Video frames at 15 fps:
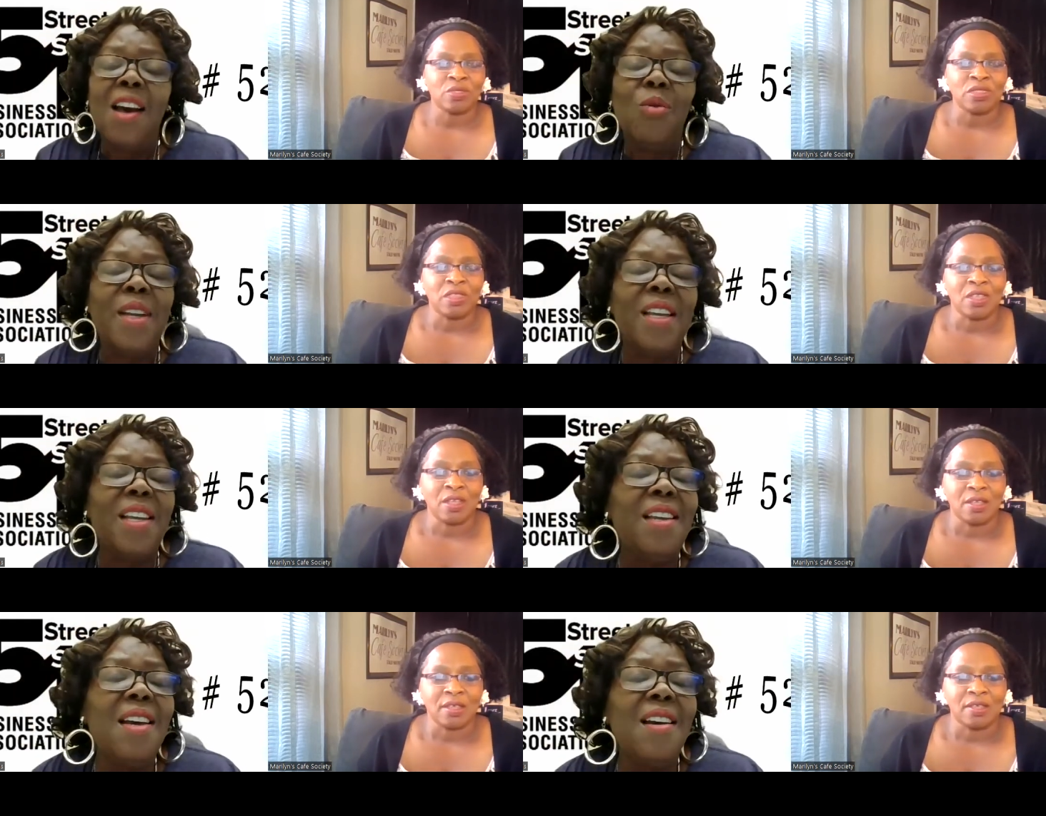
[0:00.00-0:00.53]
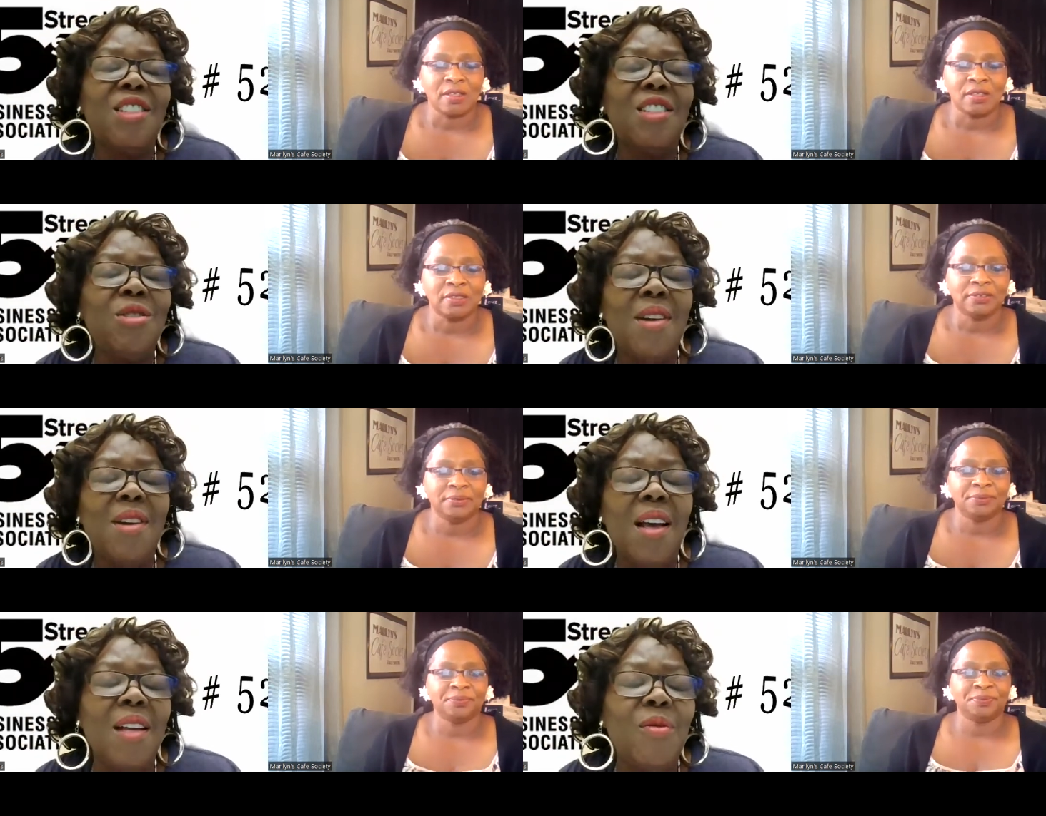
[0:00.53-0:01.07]
Speaker 1: we are
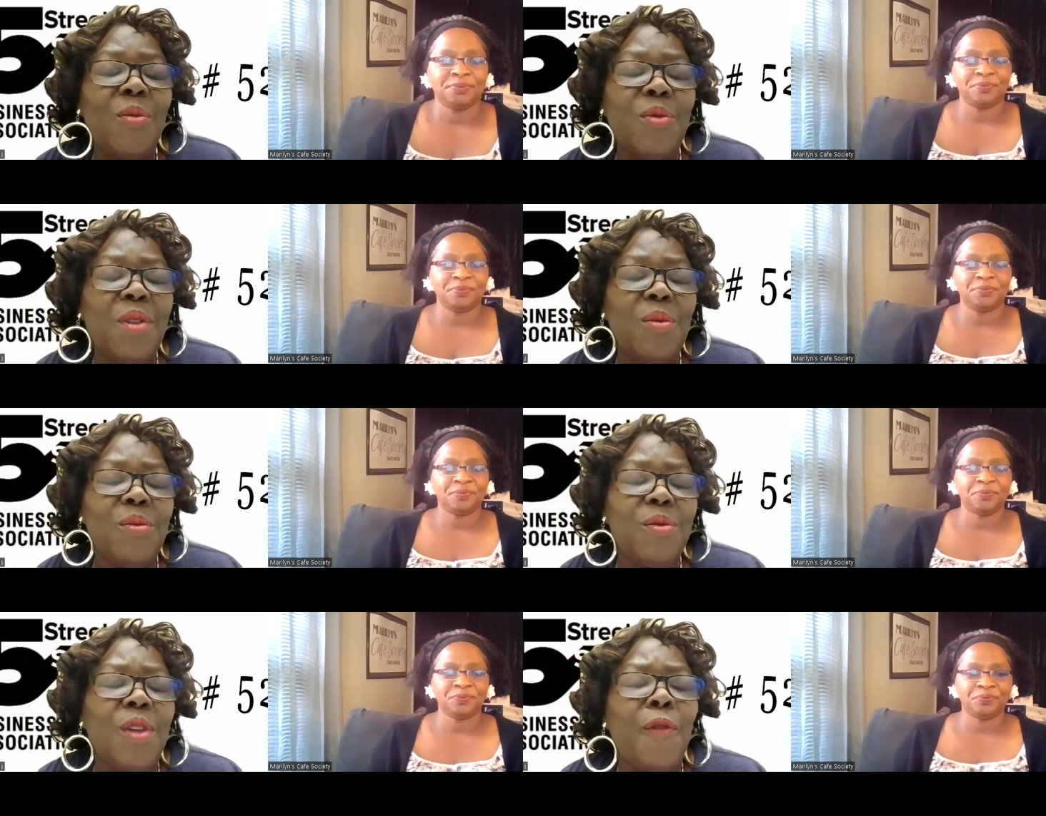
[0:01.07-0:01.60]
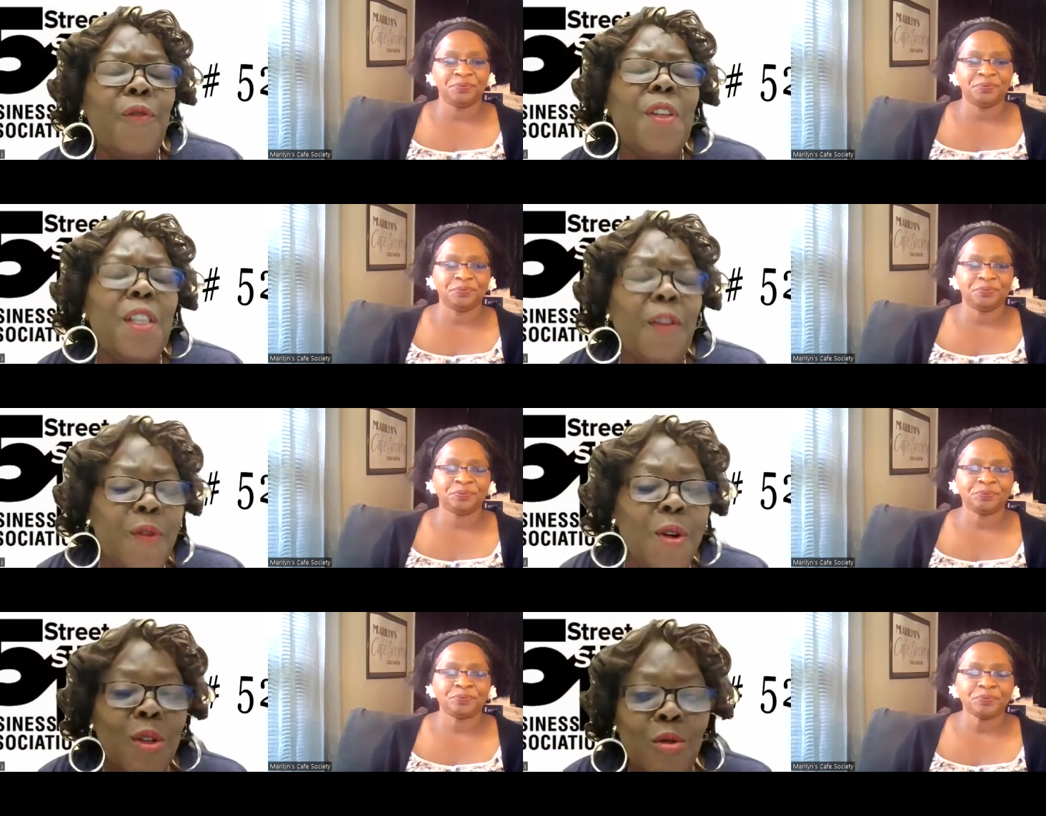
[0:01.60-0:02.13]
trying, uh, the
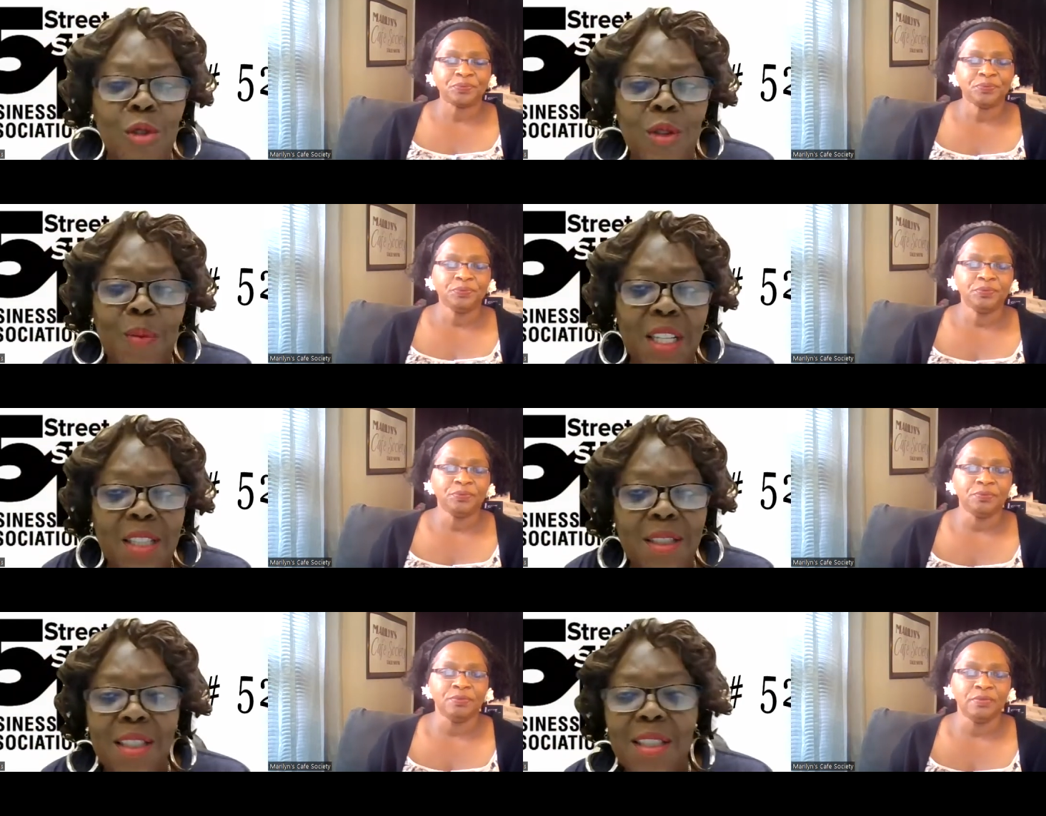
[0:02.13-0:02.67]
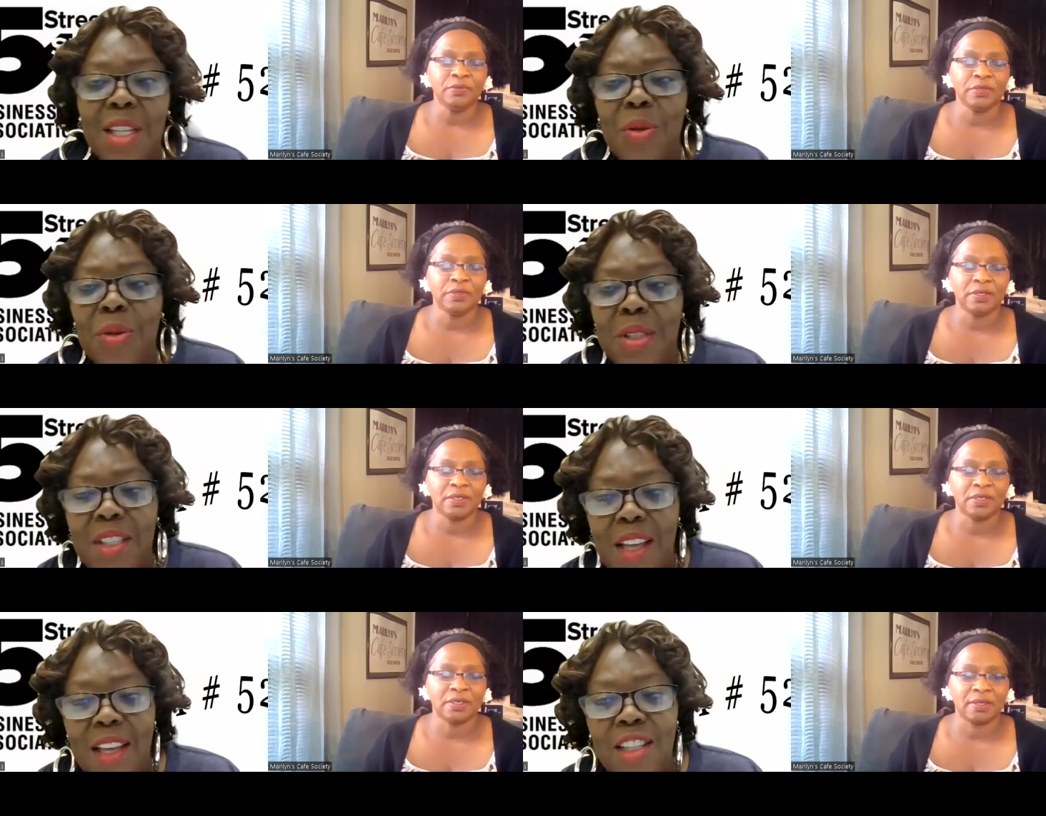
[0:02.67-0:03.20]
51st Street Business
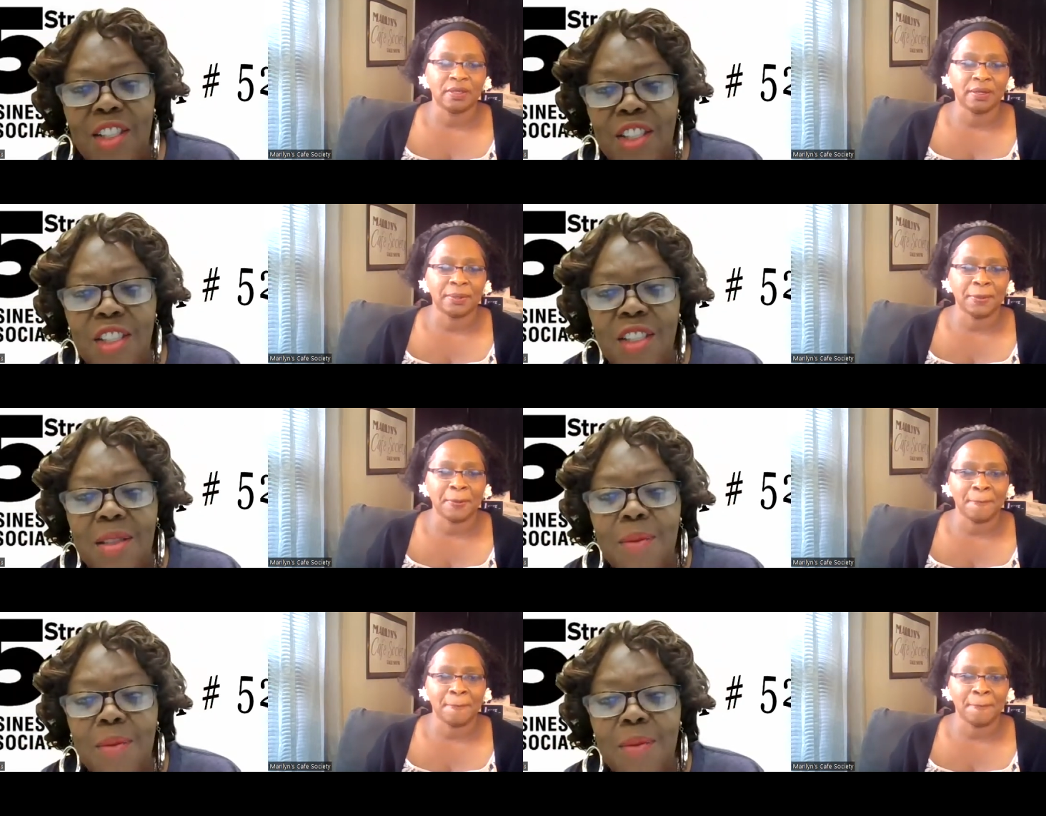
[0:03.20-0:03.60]
Association